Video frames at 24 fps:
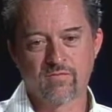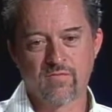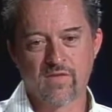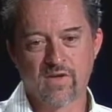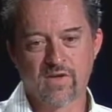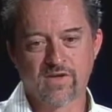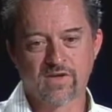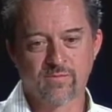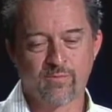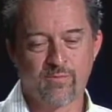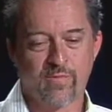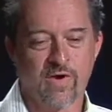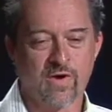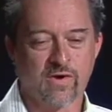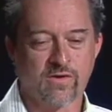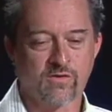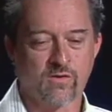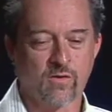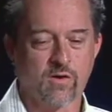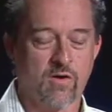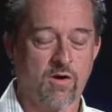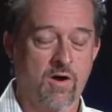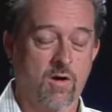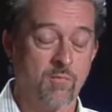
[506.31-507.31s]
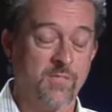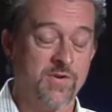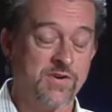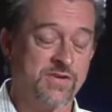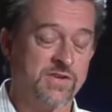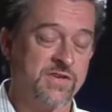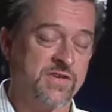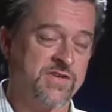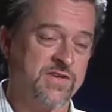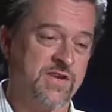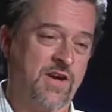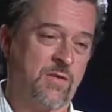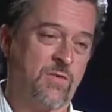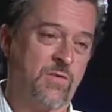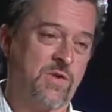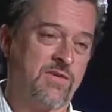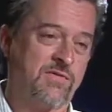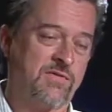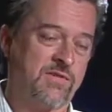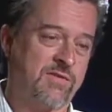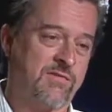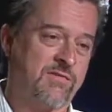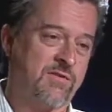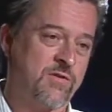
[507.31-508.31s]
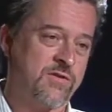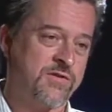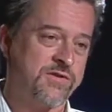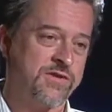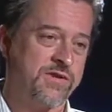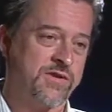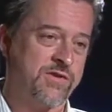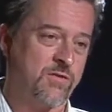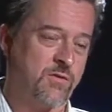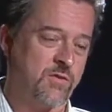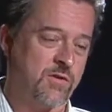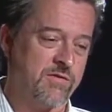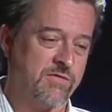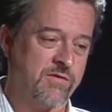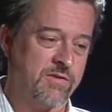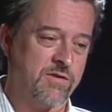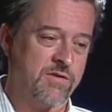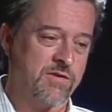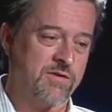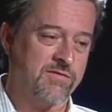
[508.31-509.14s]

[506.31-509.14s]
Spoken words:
expect, or our mission is not one of conversion or